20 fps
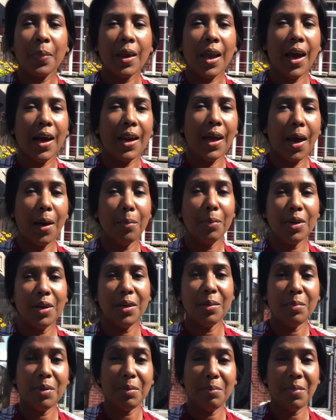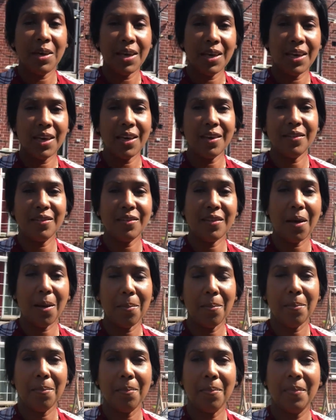and I'm gonna be making
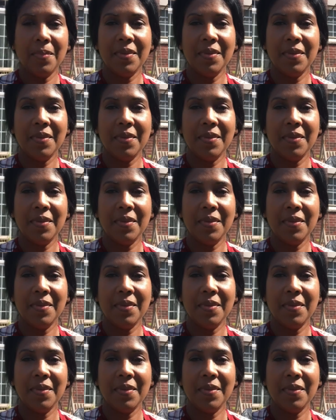some